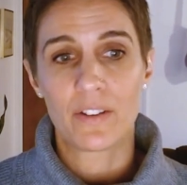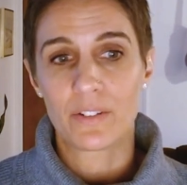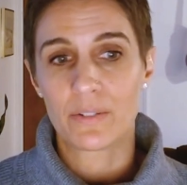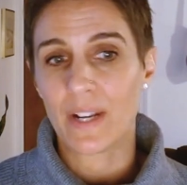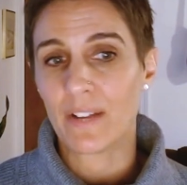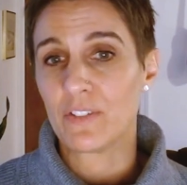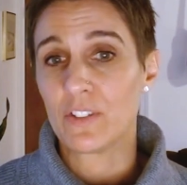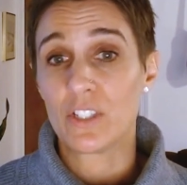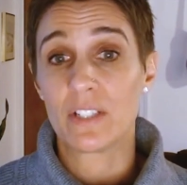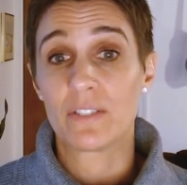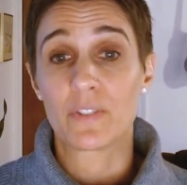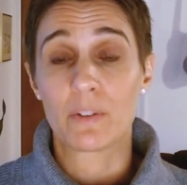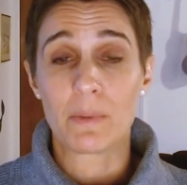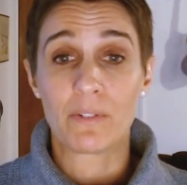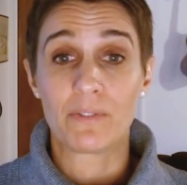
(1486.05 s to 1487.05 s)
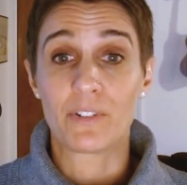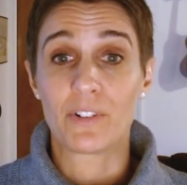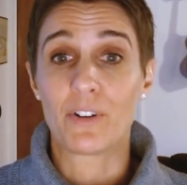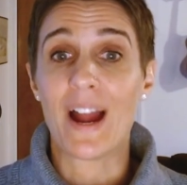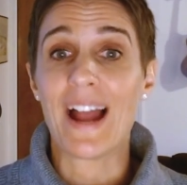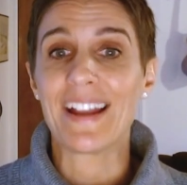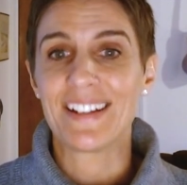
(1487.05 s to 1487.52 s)
other refugees from a
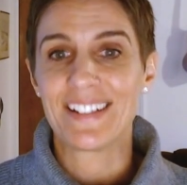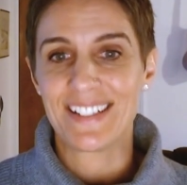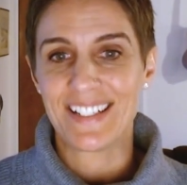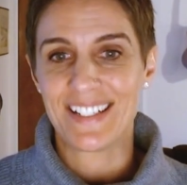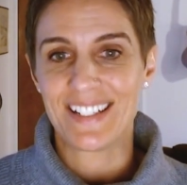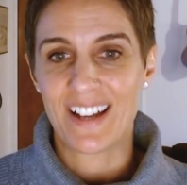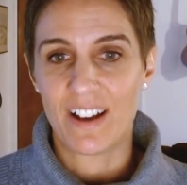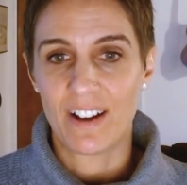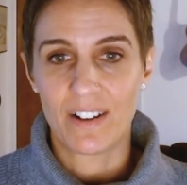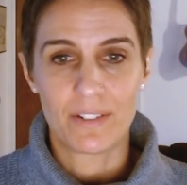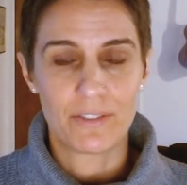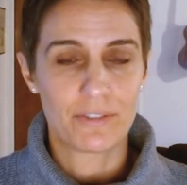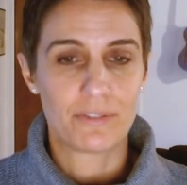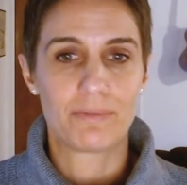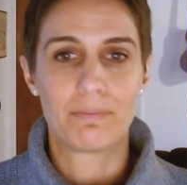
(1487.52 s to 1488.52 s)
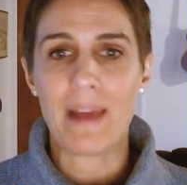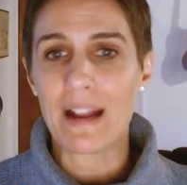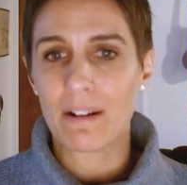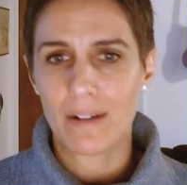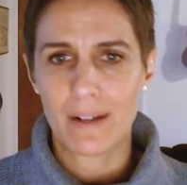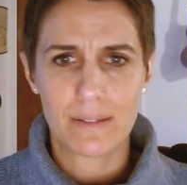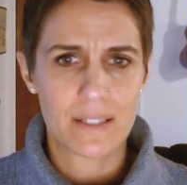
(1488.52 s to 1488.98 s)
variety of
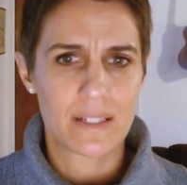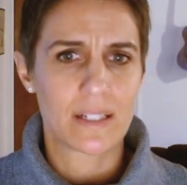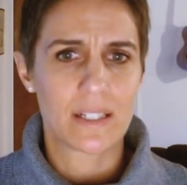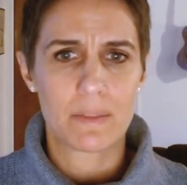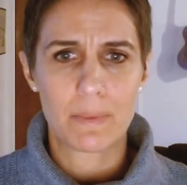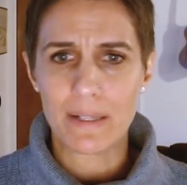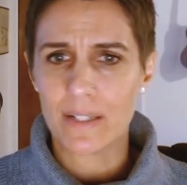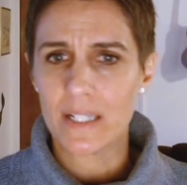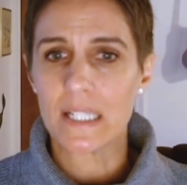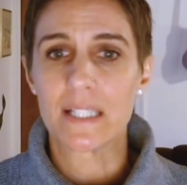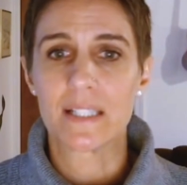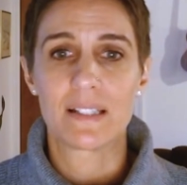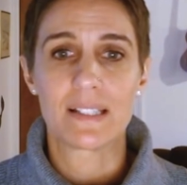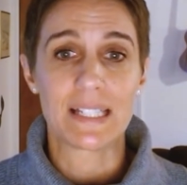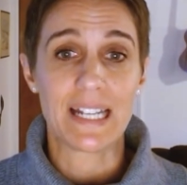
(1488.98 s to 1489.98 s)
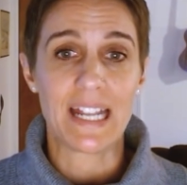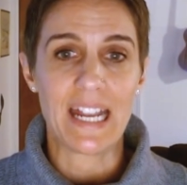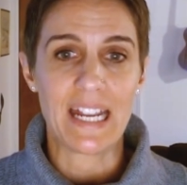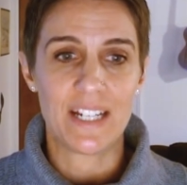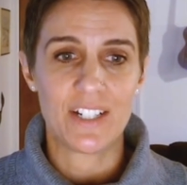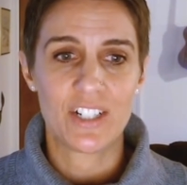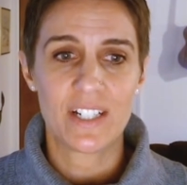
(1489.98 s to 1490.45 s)
backgrounds and experiences and
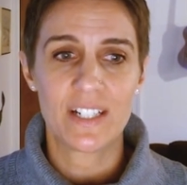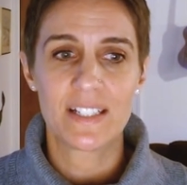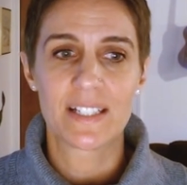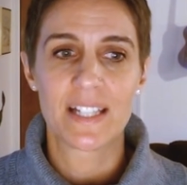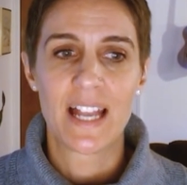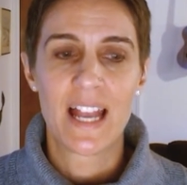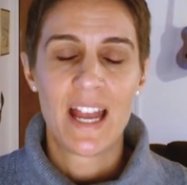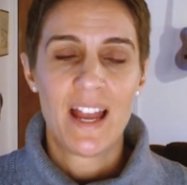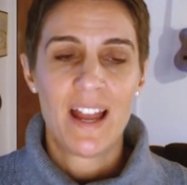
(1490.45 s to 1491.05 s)
ages.